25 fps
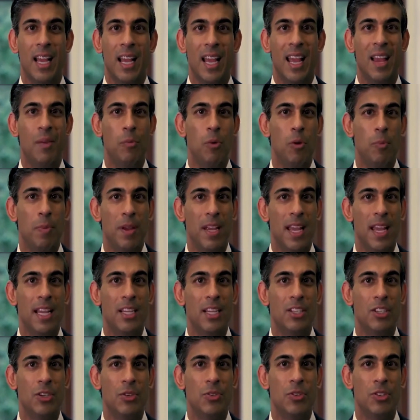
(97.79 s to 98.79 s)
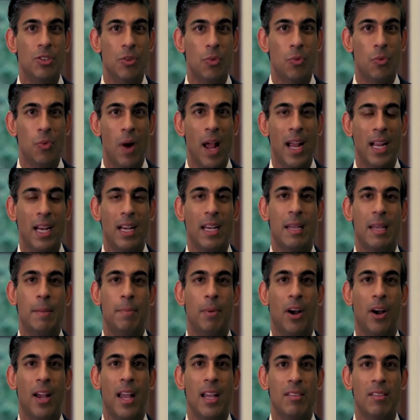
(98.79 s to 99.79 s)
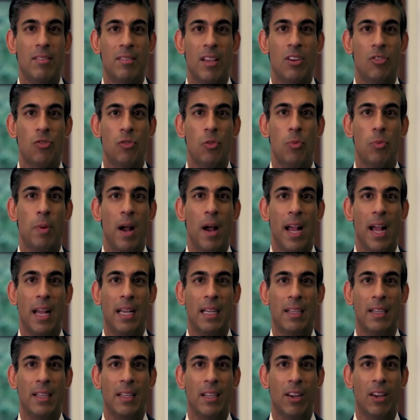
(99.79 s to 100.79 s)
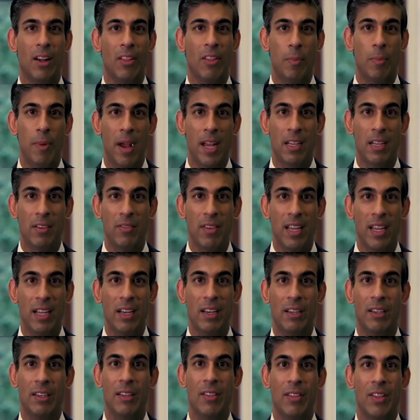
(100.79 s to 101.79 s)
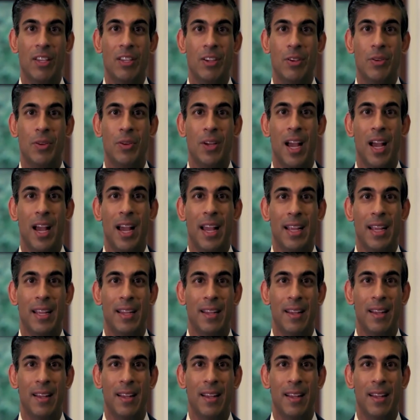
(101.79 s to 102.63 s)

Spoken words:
it would be issued directly by a central bank, like the Bank of England in the UK.